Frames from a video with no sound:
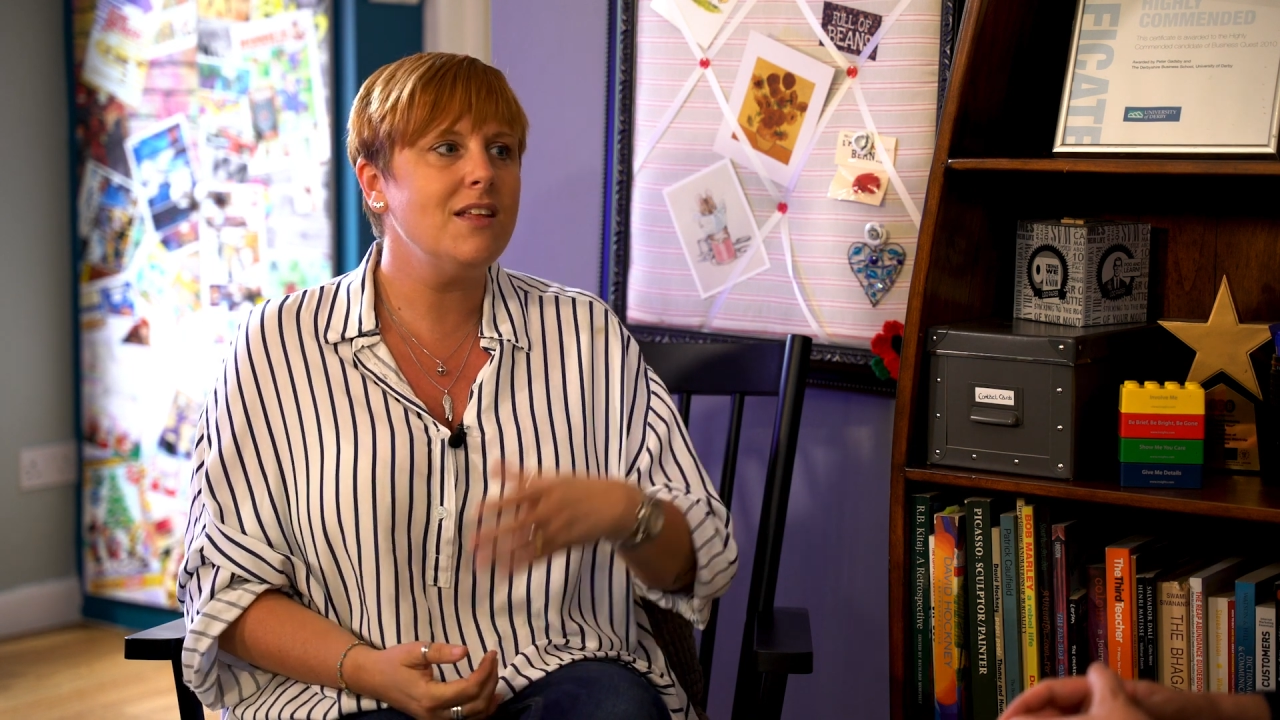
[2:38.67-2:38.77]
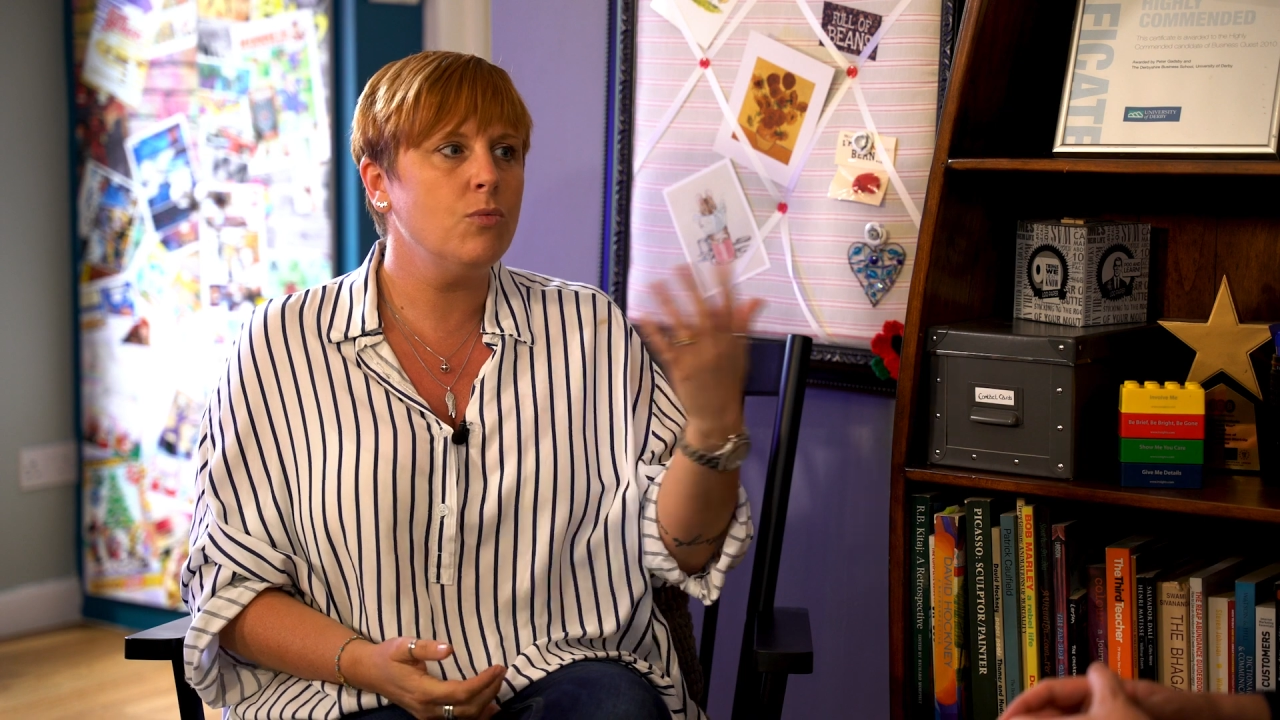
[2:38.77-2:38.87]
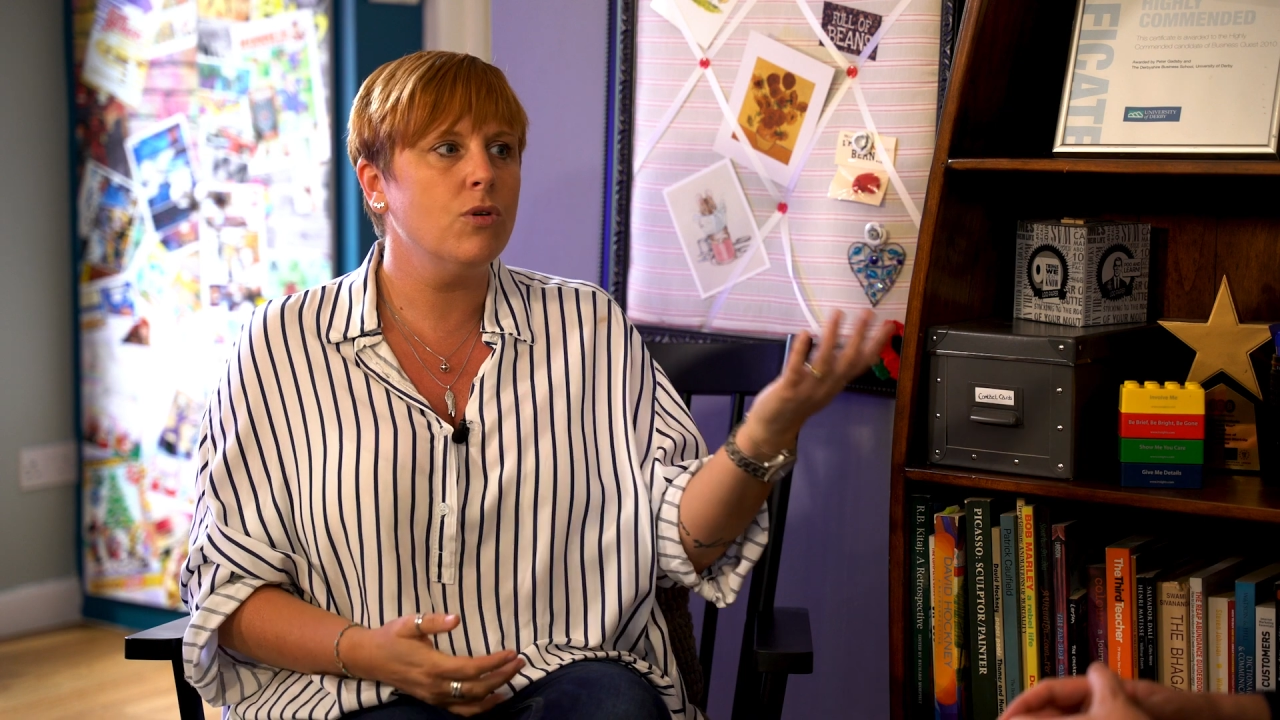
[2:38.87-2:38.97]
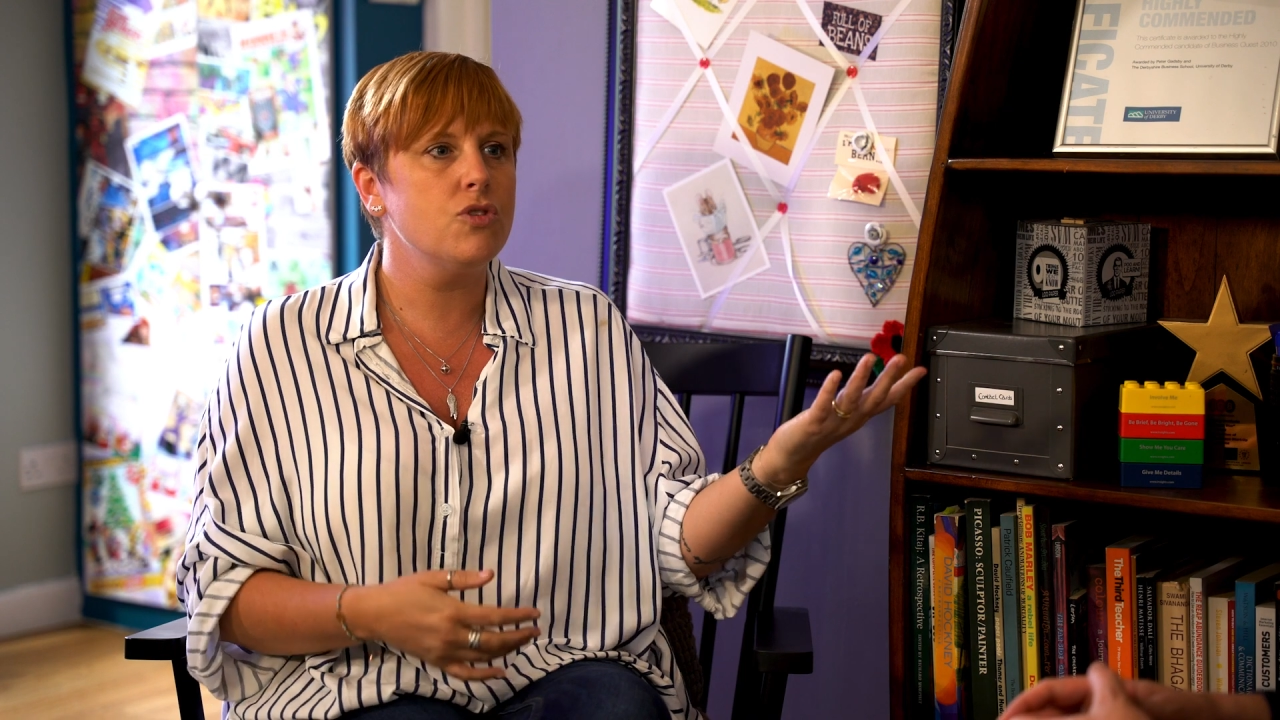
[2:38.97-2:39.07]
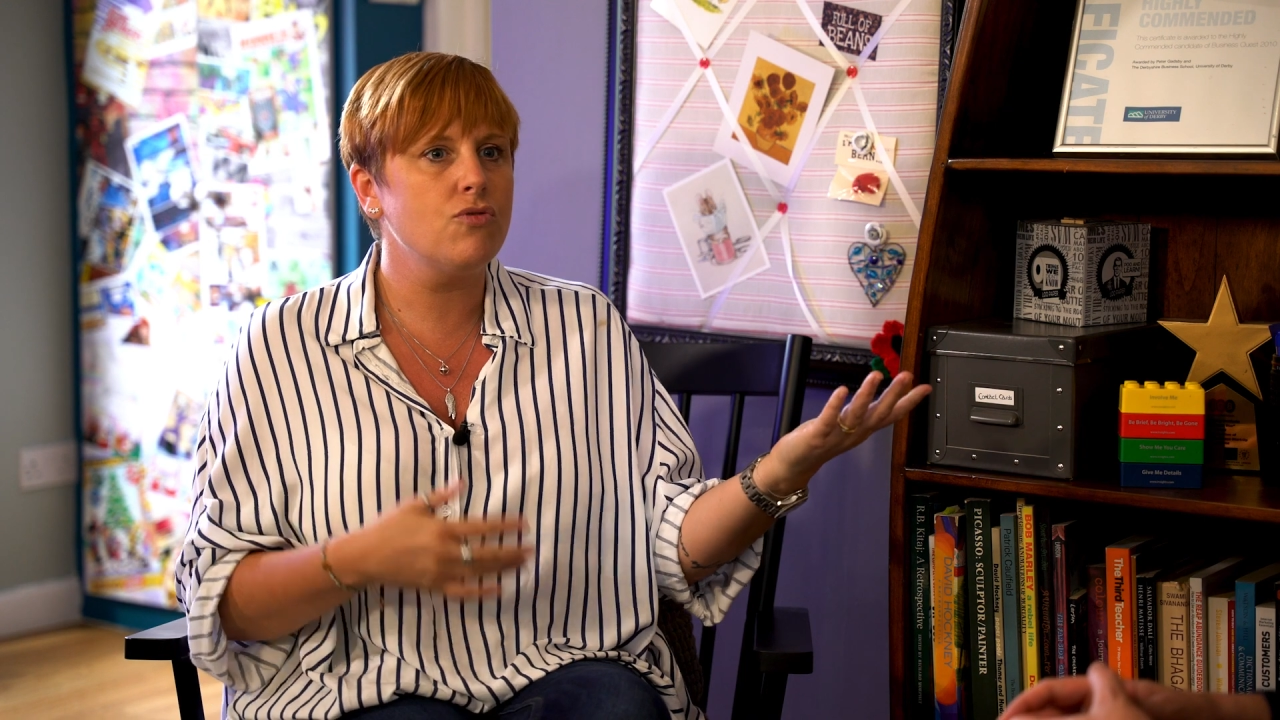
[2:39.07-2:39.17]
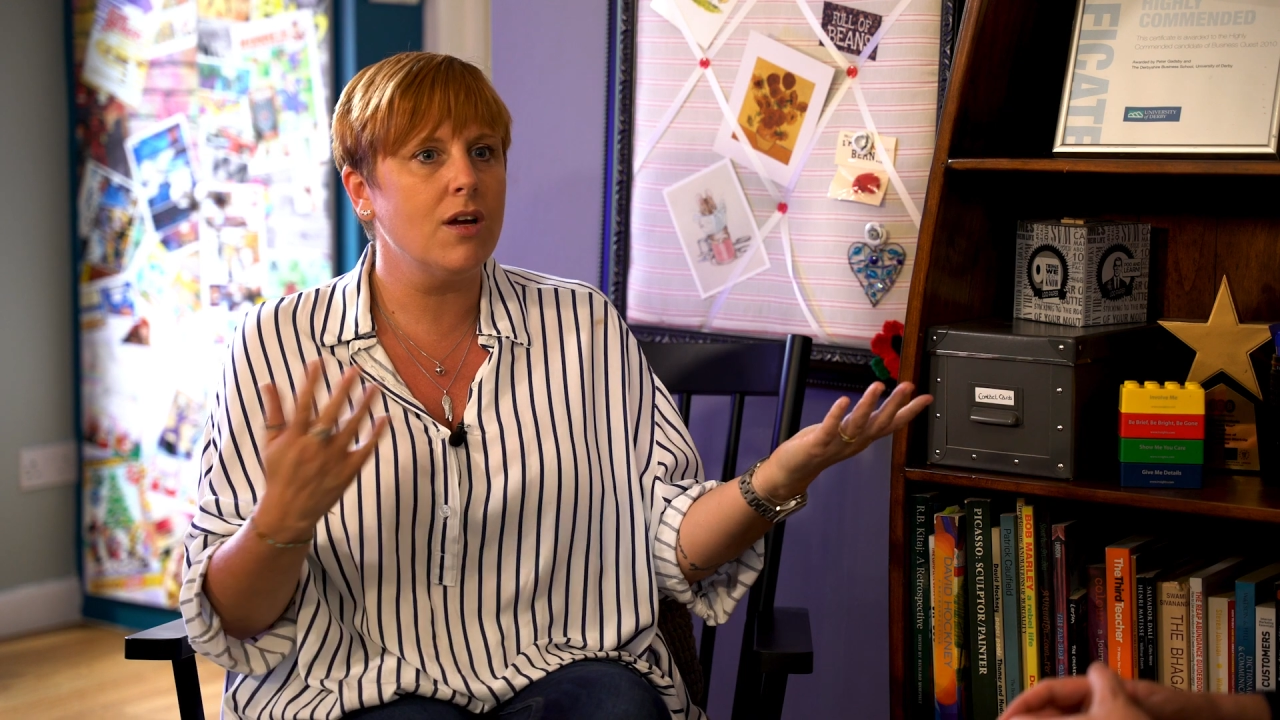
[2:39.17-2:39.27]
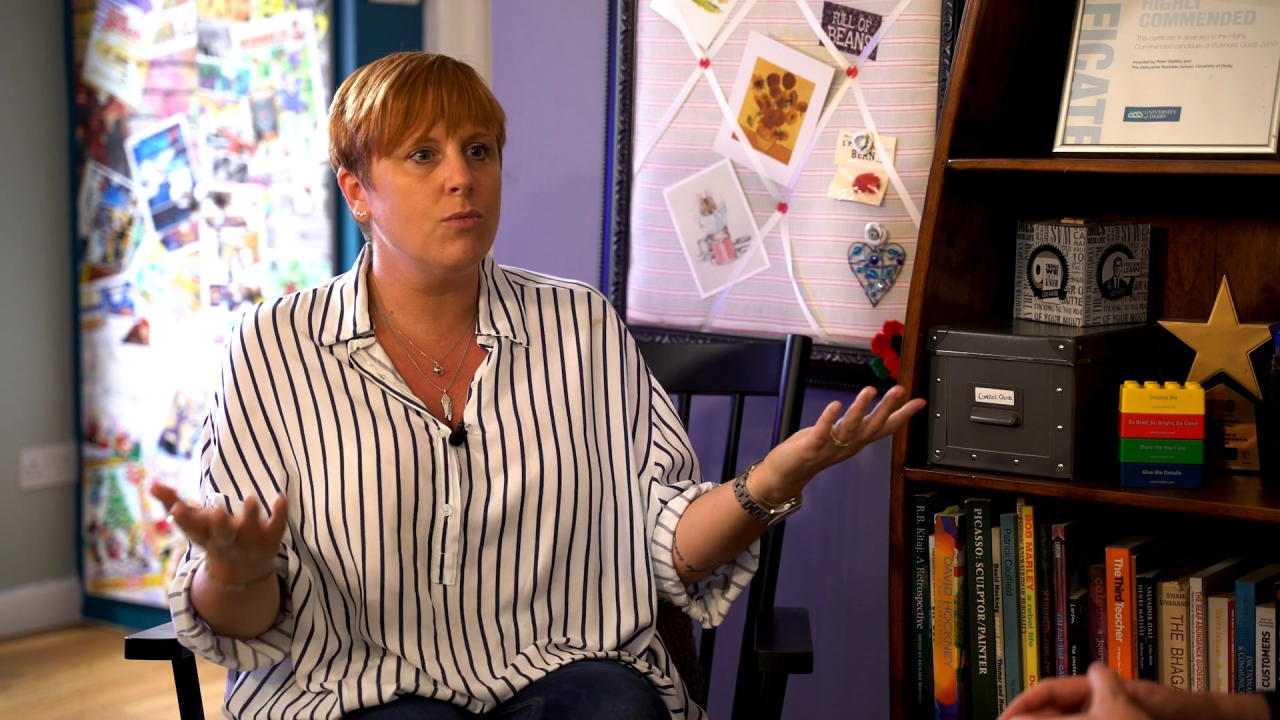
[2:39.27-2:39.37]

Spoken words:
that one's right,